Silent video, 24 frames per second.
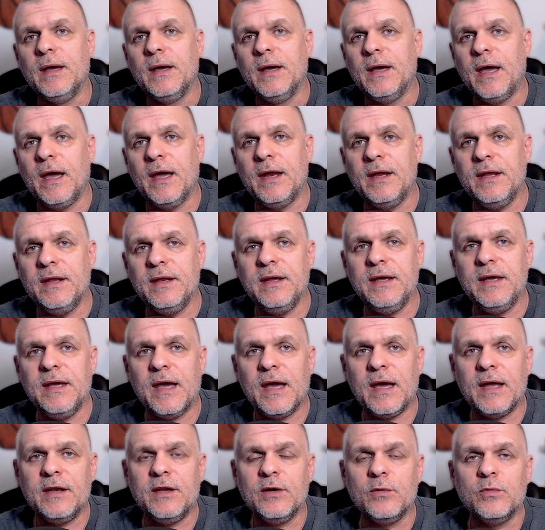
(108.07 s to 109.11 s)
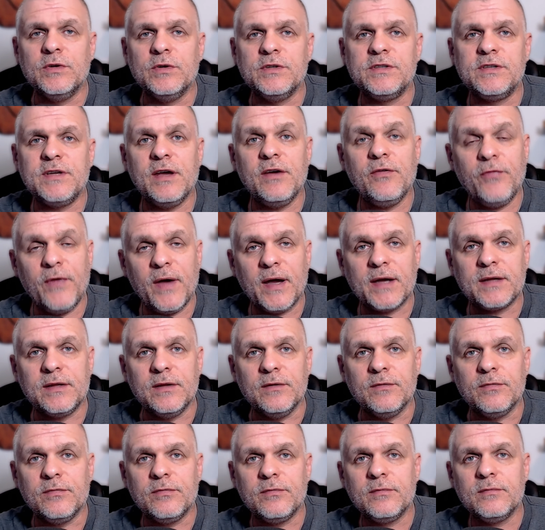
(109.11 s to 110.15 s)
And in the end, it was
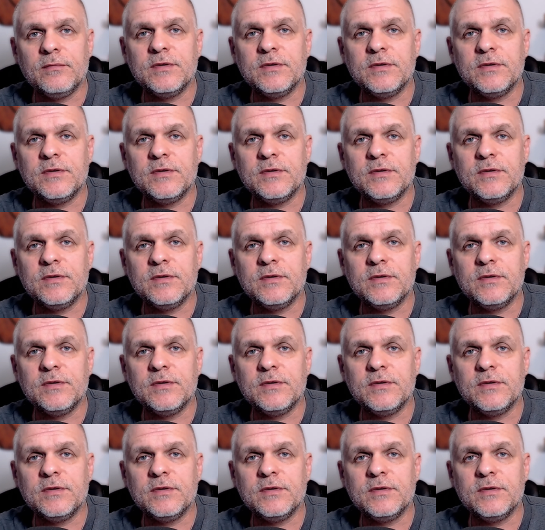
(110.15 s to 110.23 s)
effective.